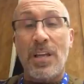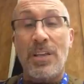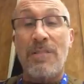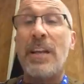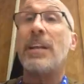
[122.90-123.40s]

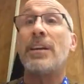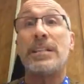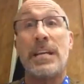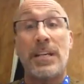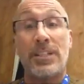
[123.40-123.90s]
the veterinary
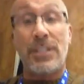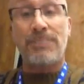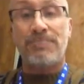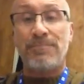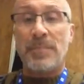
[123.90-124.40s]
doctor.
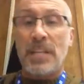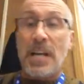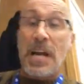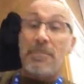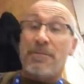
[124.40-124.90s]

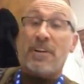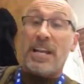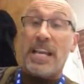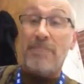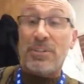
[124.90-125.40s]
I'm
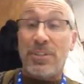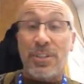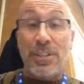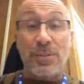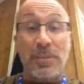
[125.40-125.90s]
afraid Captain
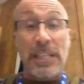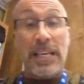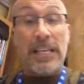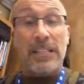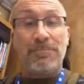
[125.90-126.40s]
Cook is really
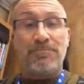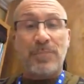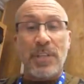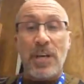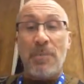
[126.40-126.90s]
ill."
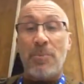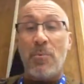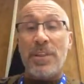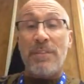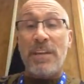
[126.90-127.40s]
But
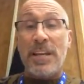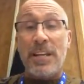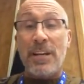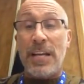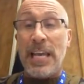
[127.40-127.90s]
when the
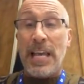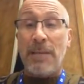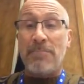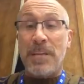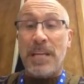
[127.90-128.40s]
veterinary
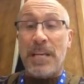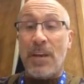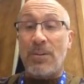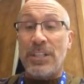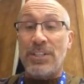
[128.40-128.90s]
came, he
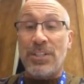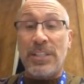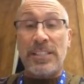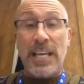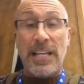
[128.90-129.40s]
only shook
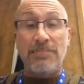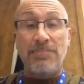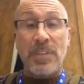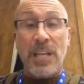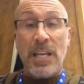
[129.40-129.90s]
his head.
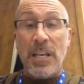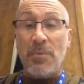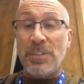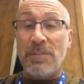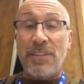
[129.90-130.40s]
He
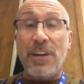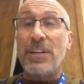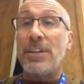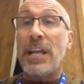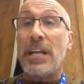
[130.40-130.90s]
was a very
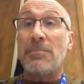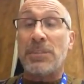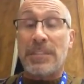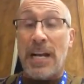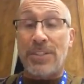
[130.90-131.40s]
good animal
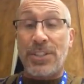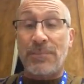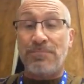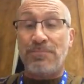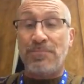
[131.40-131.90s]
doctor,